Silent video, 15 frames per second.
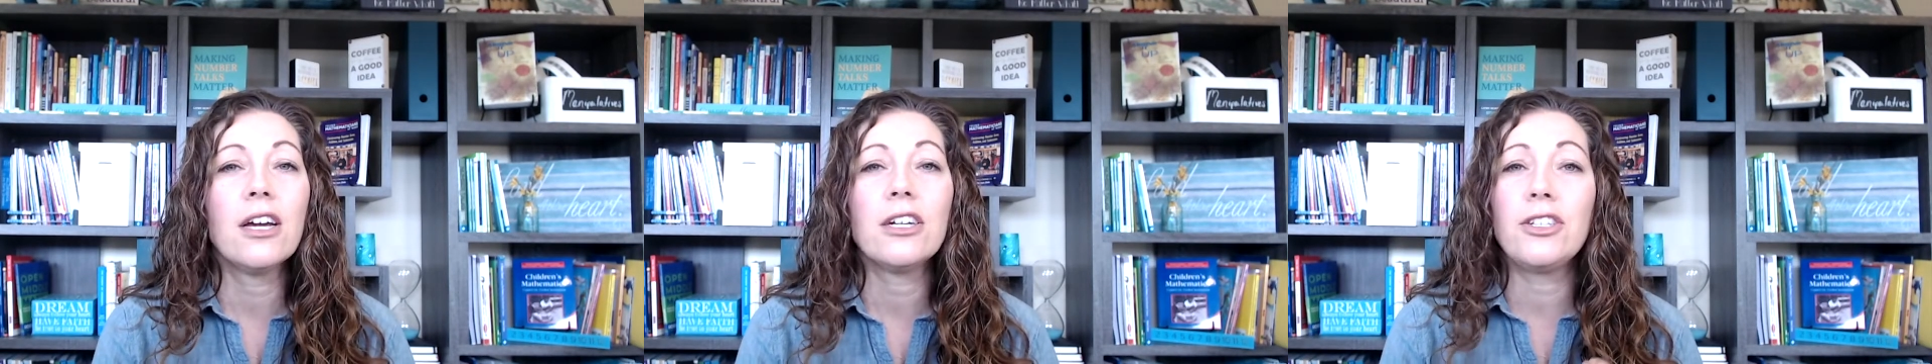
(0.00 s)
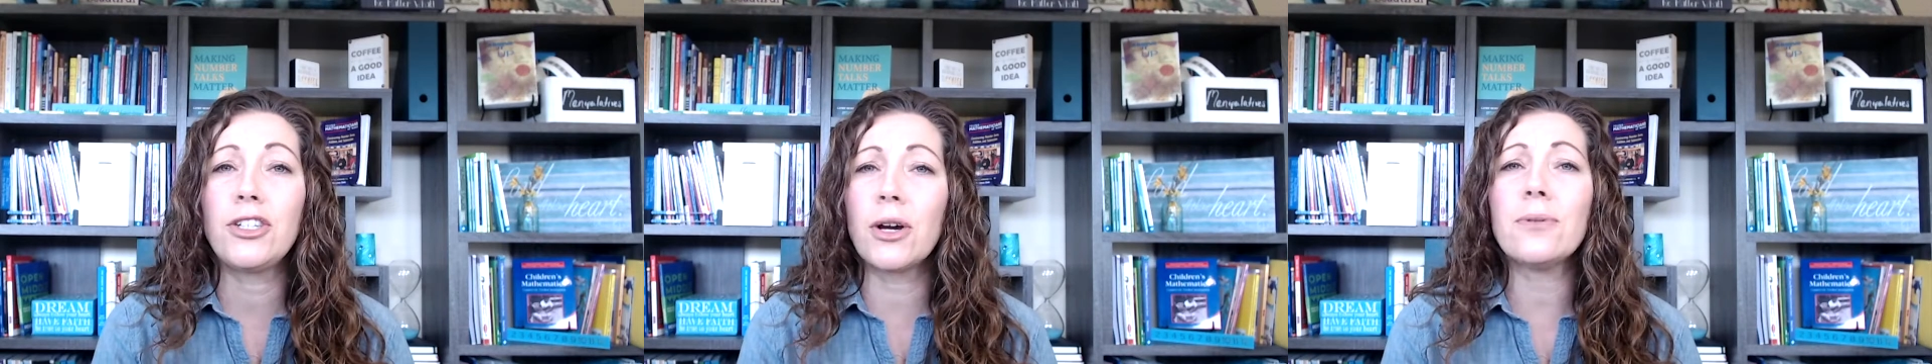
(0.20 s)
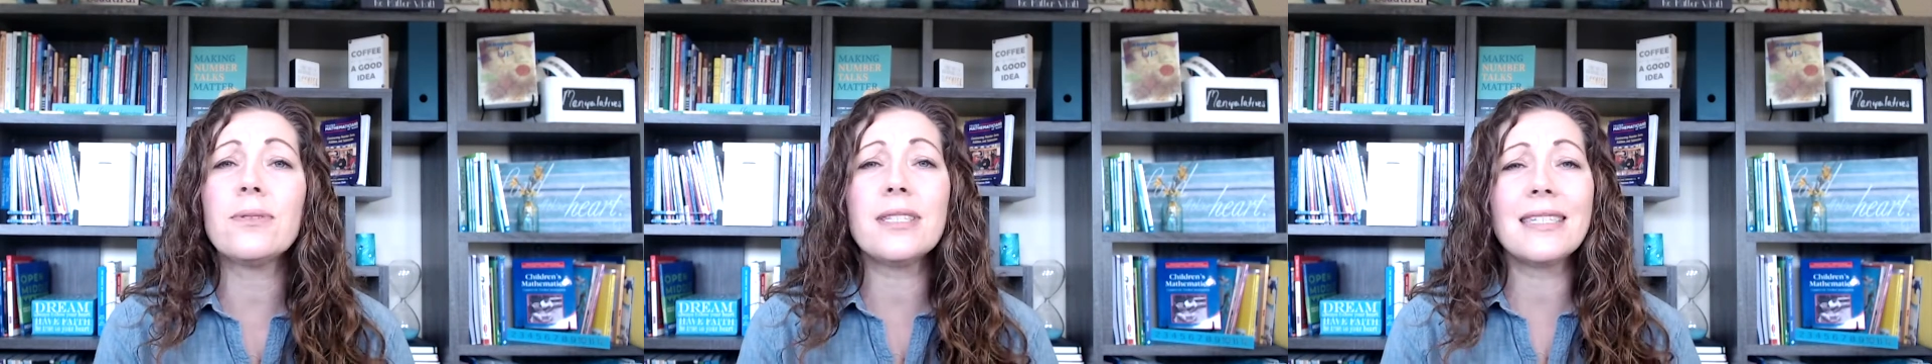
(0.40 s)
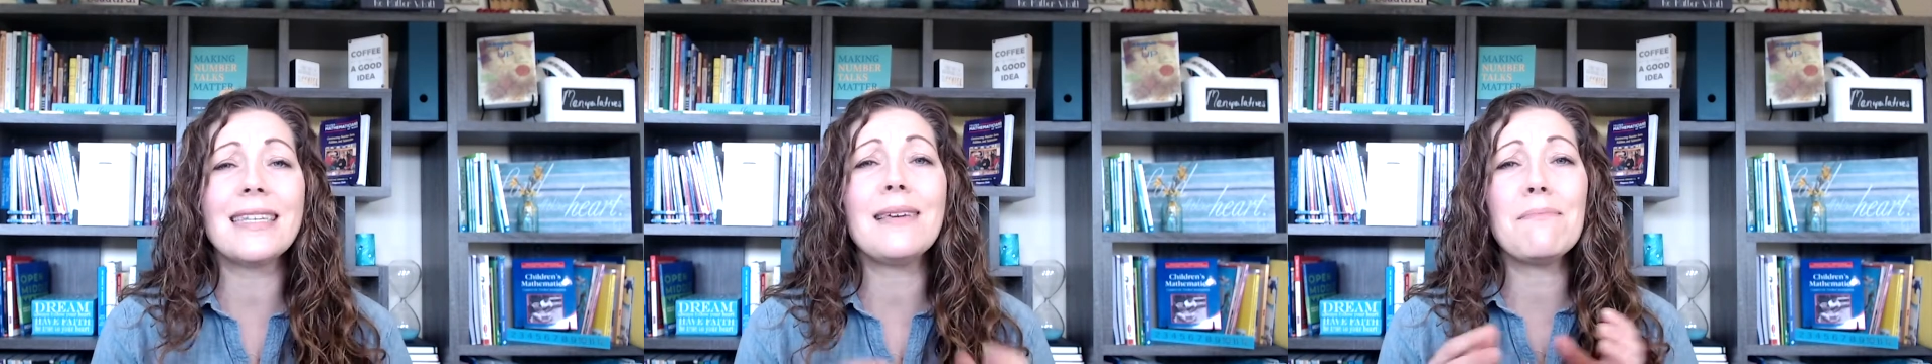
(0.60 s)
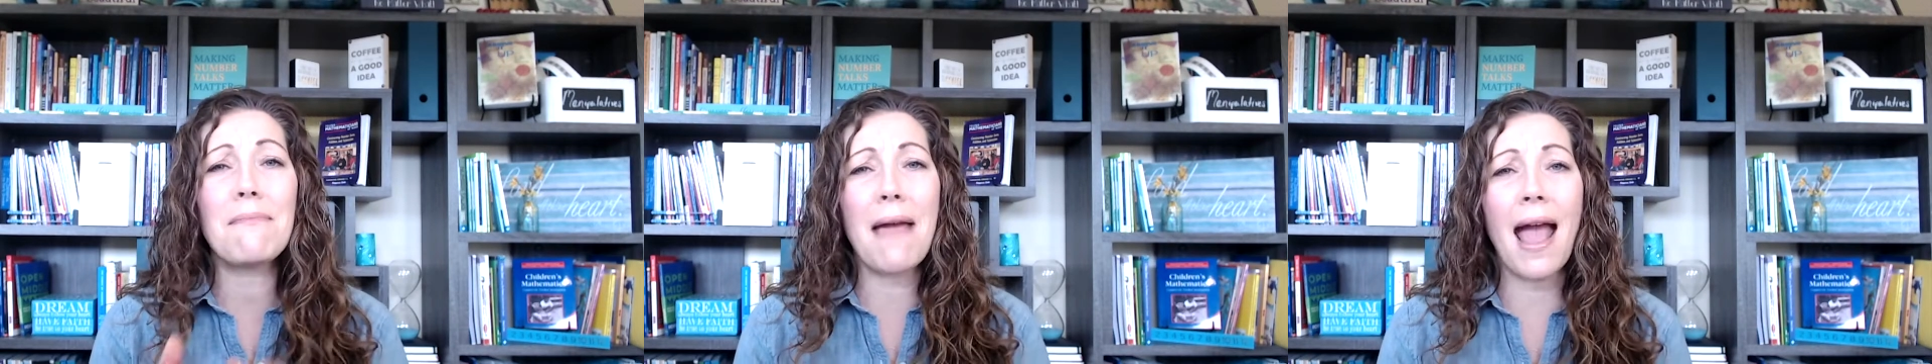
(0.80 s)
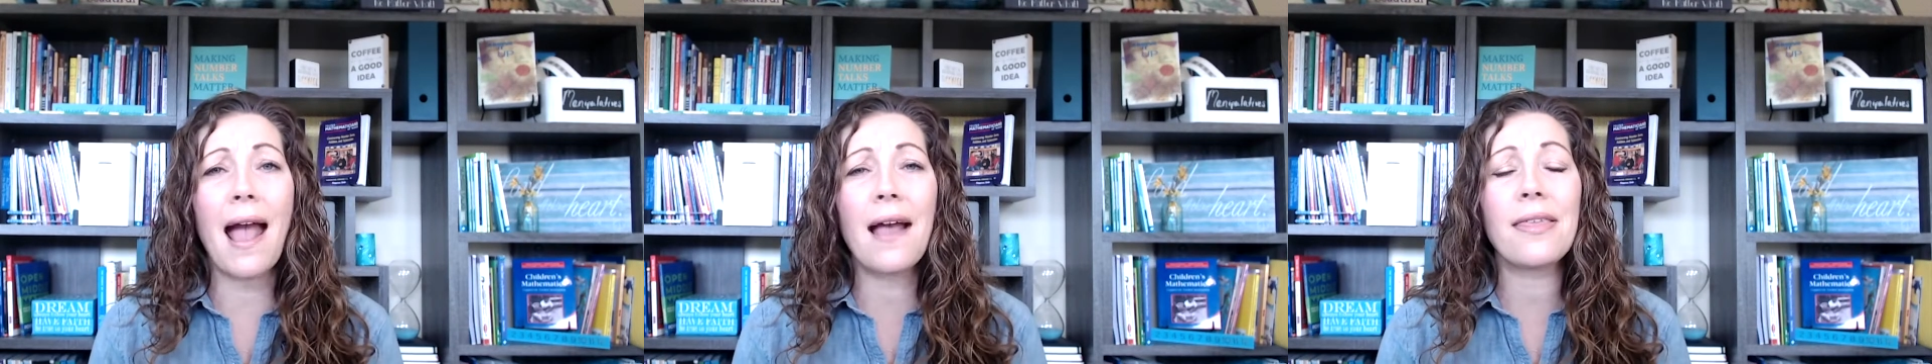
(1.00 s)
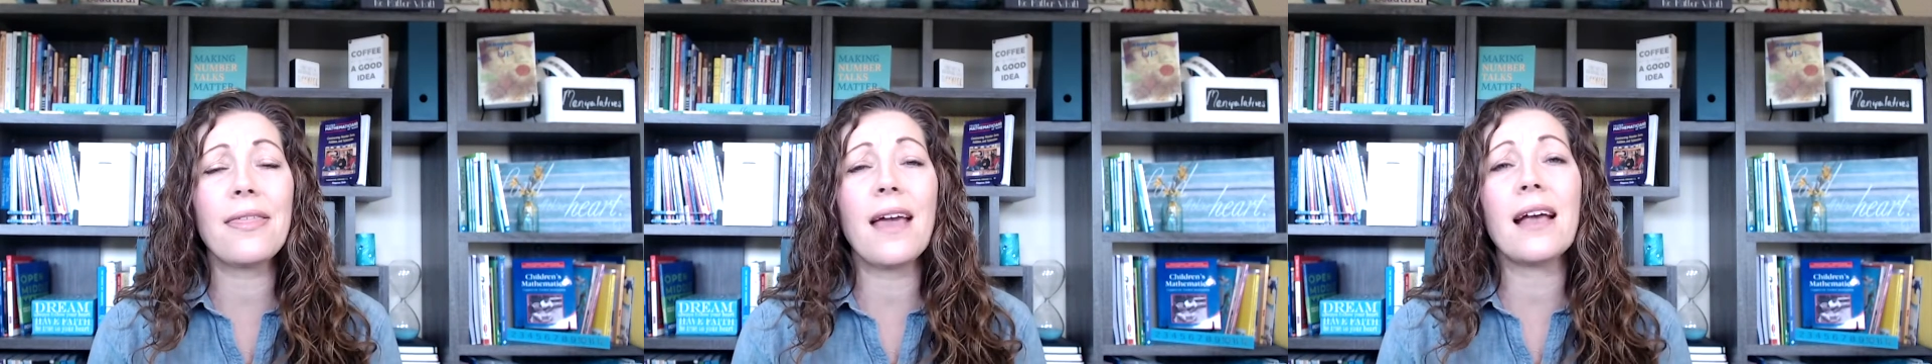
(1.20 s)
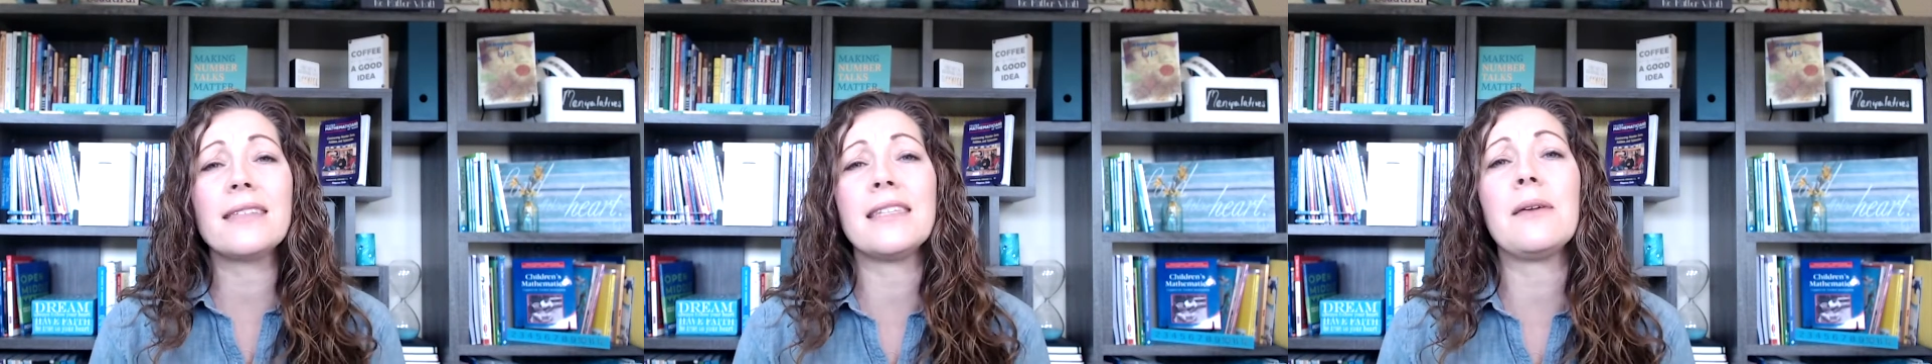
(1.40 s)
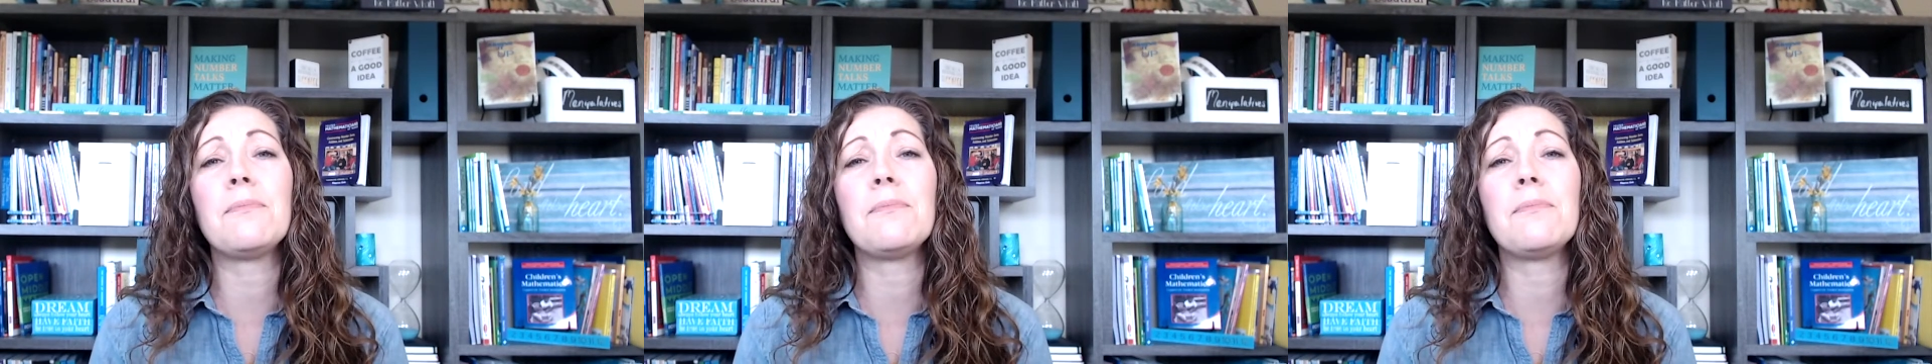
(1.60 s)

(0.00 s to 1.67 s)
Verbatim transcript: don't see math as a